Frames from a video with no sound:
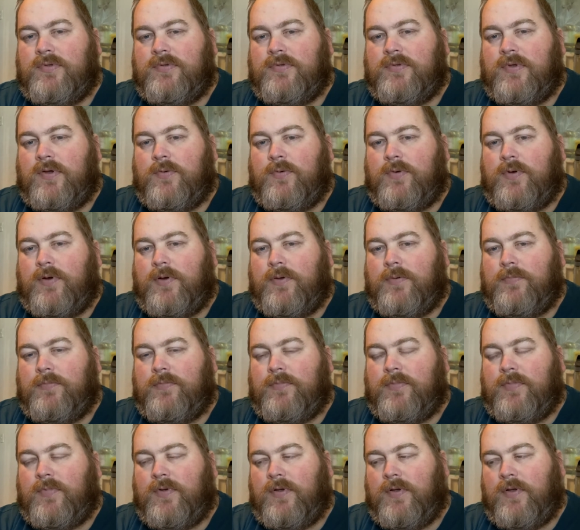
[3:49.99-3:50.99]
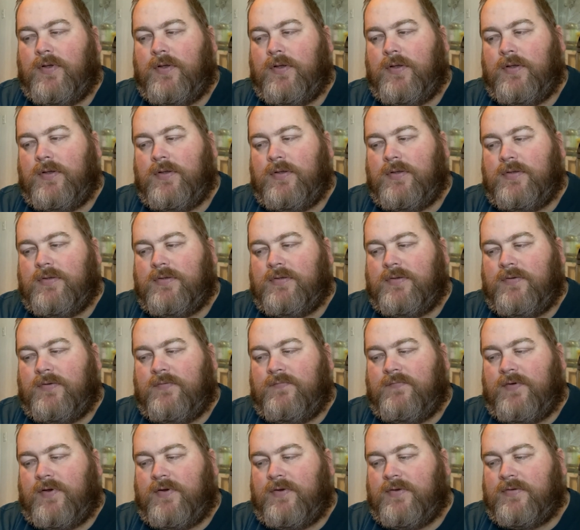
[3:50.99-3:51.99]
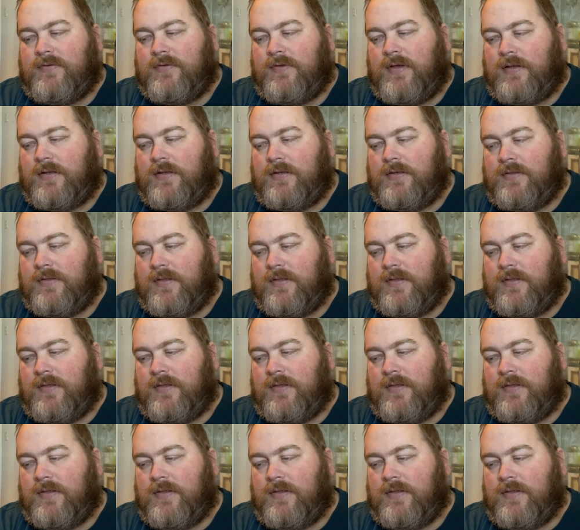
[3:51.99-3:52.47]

So very sadly,